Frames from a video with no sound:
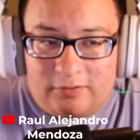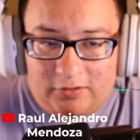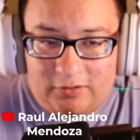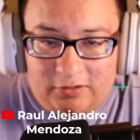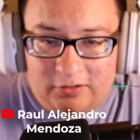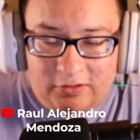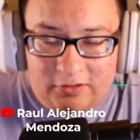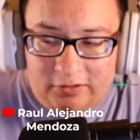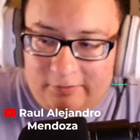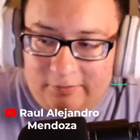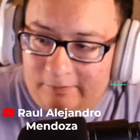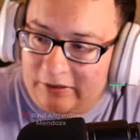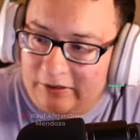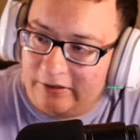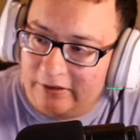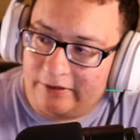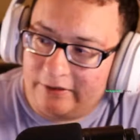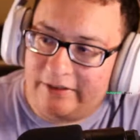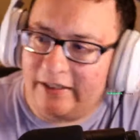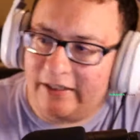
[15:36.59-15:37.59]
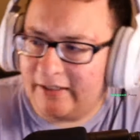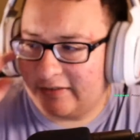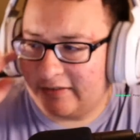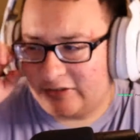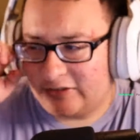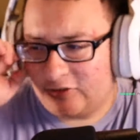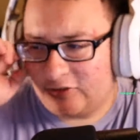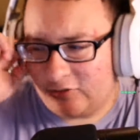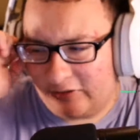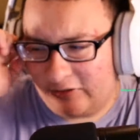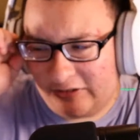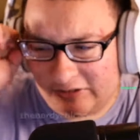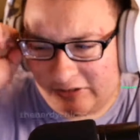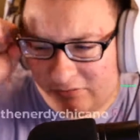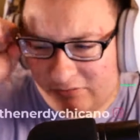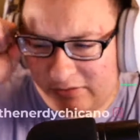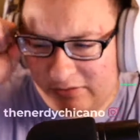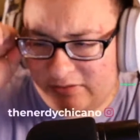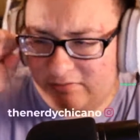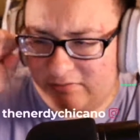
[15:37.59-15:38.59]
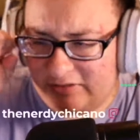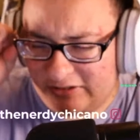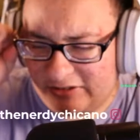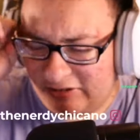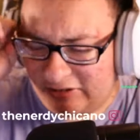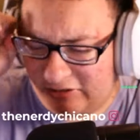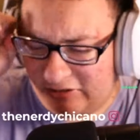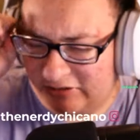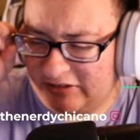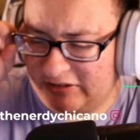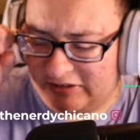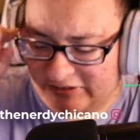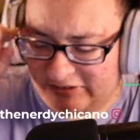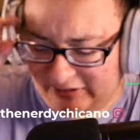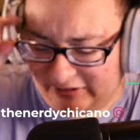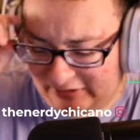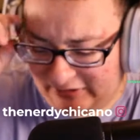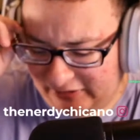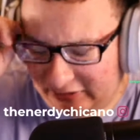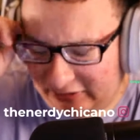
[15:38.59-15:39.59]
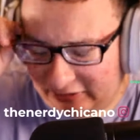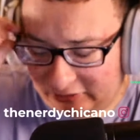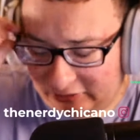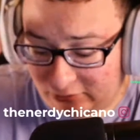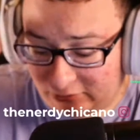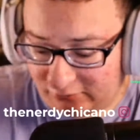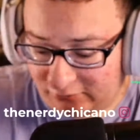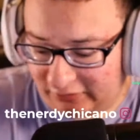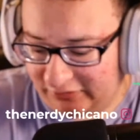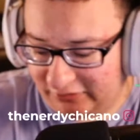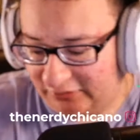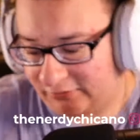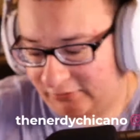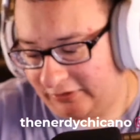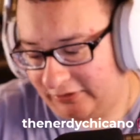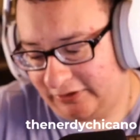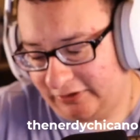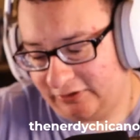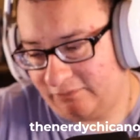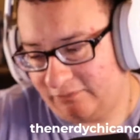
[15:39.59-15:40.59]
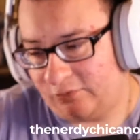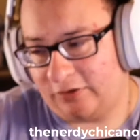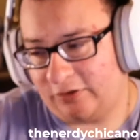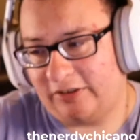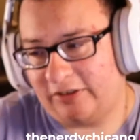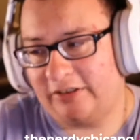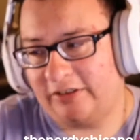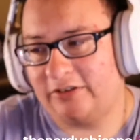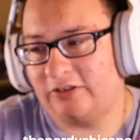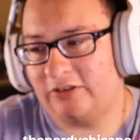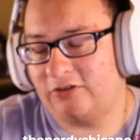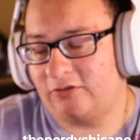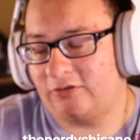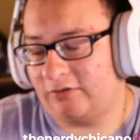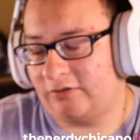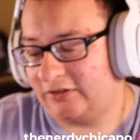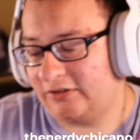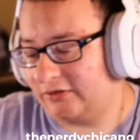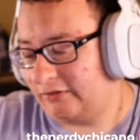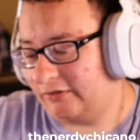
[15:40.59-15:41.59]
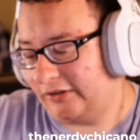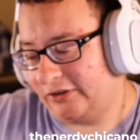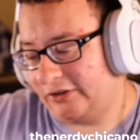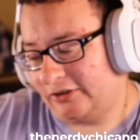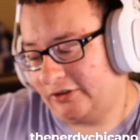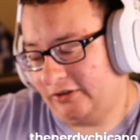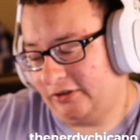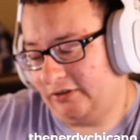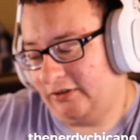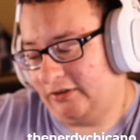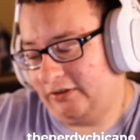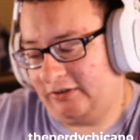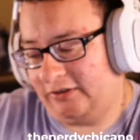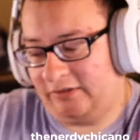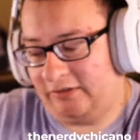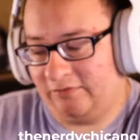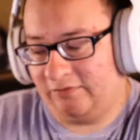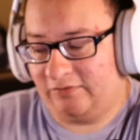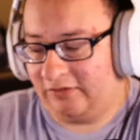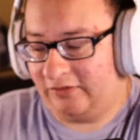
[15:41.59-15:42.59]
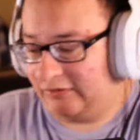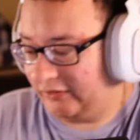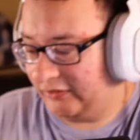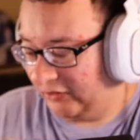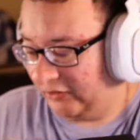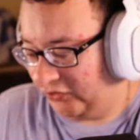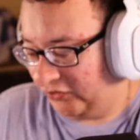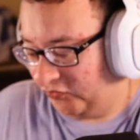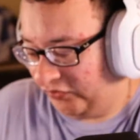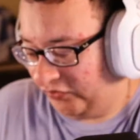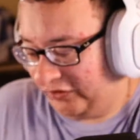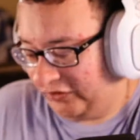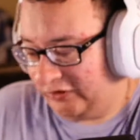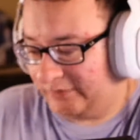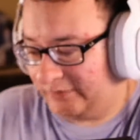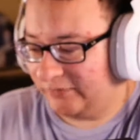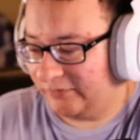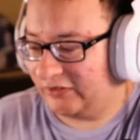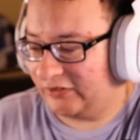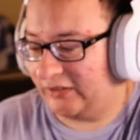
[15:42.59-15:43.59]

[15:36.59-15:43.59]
Yeah, so this one, what's it called? It's the second 4K digital restoration of his films.